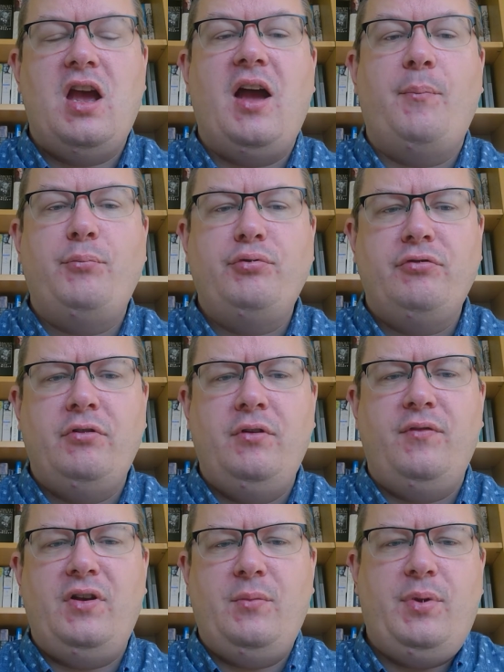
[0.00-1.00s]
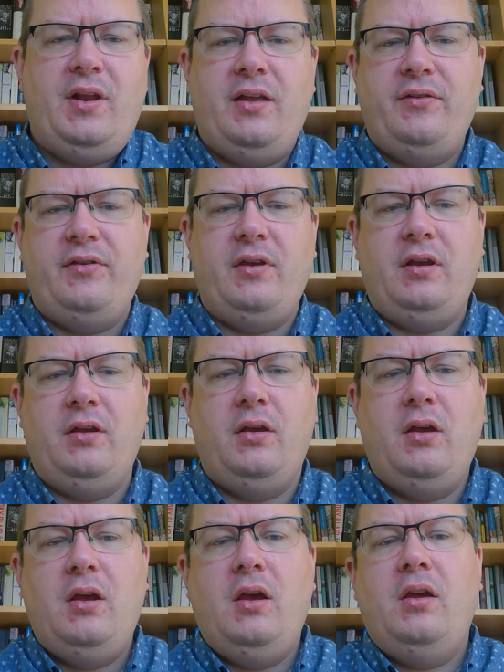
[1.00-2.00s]
A proven ability
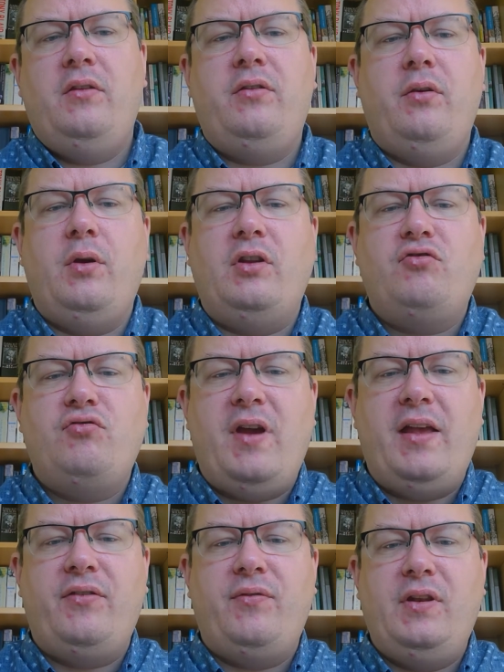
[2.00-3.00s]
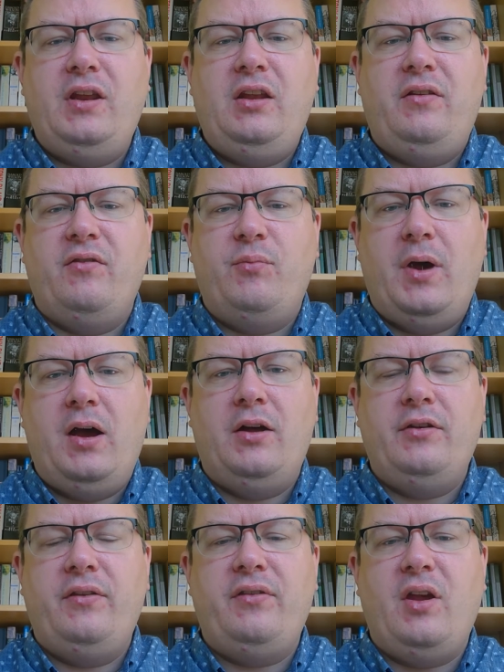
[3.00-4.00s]
to address the needs of
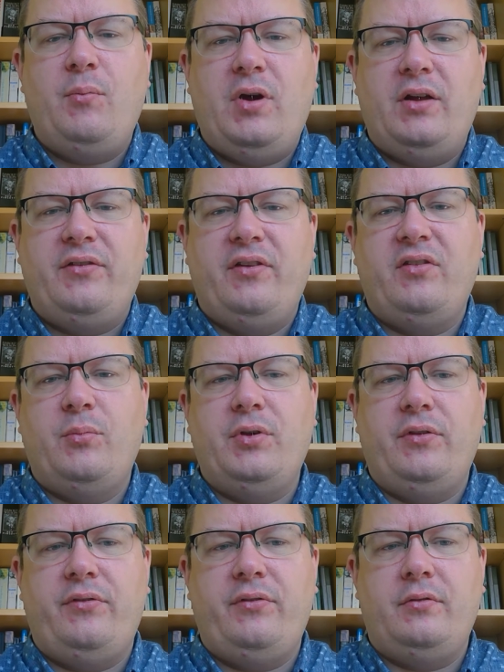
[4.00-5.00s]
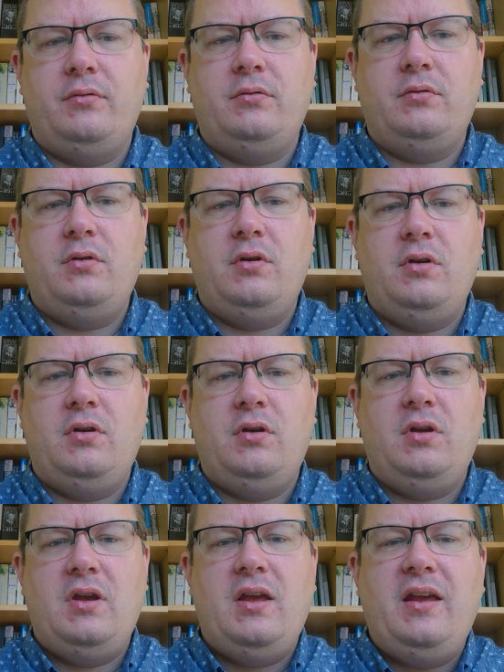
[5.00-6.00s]
partners and participants.
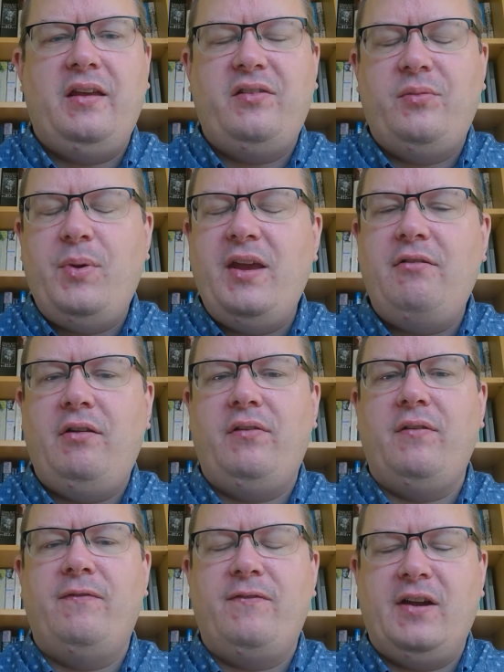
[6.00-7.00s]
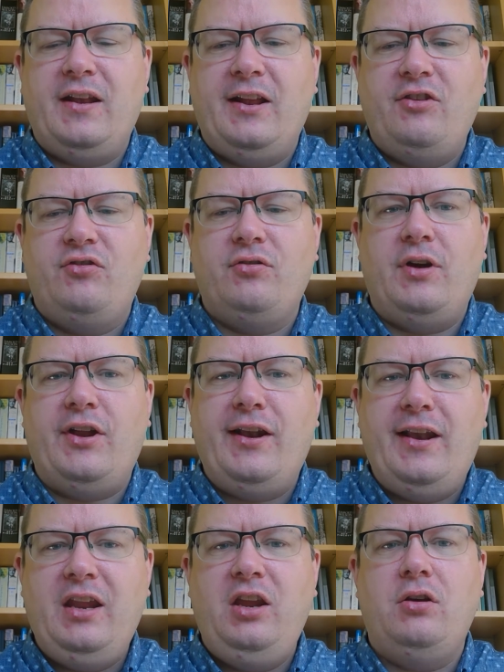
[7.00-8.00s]
Experience in financial
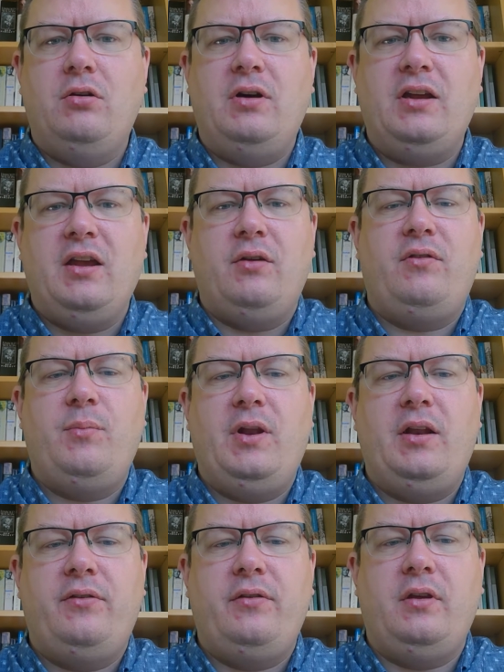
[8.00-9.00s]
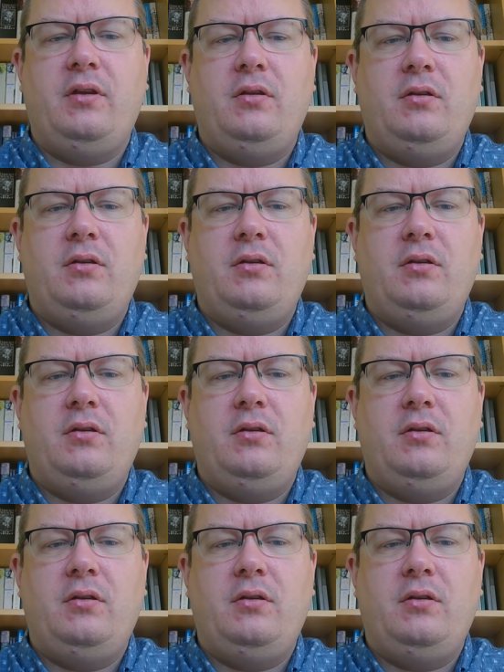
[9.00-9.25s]
and legal accountability.